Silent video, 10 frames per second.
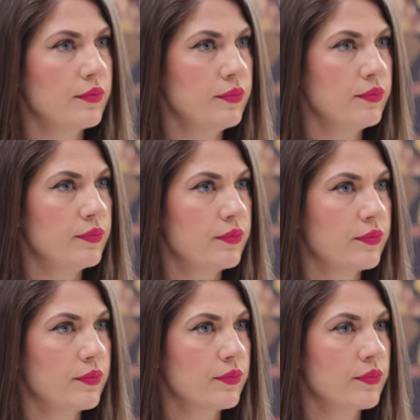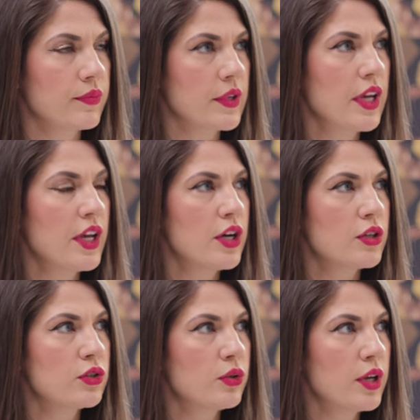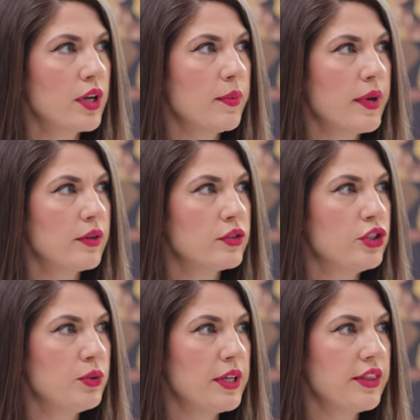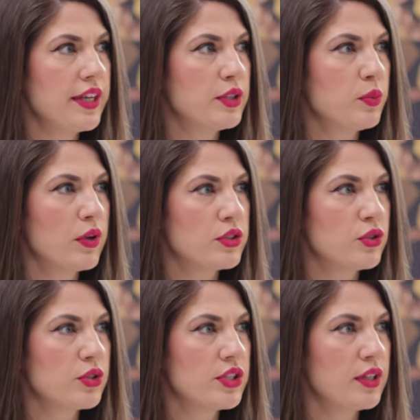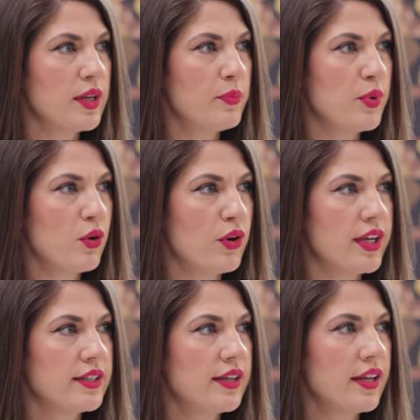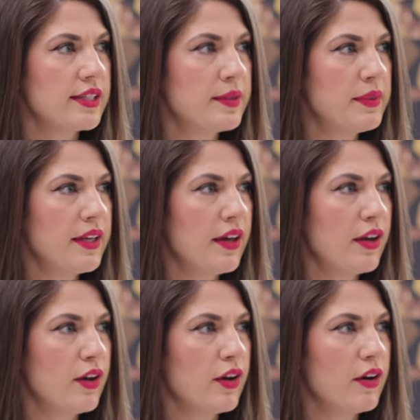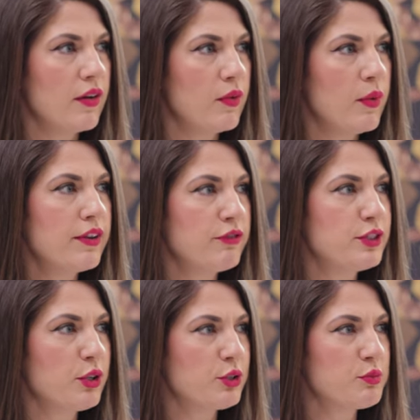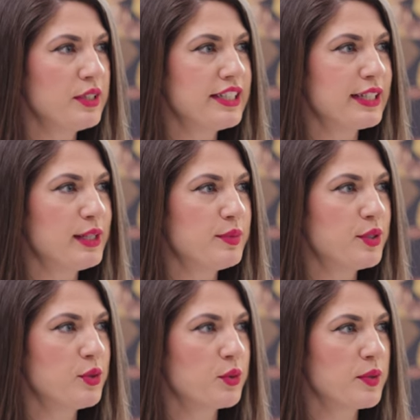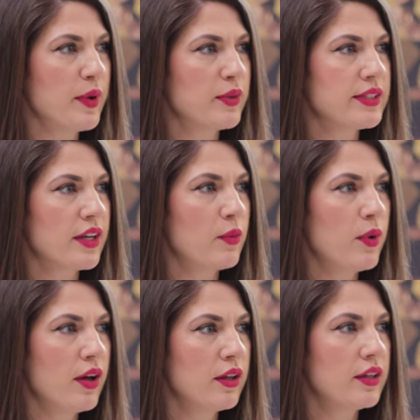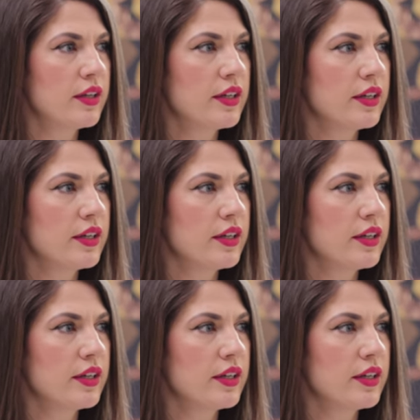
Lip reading: Mm. Talking about doing things whilst you're still employed, one of the social media clips you talked about, it's like, well,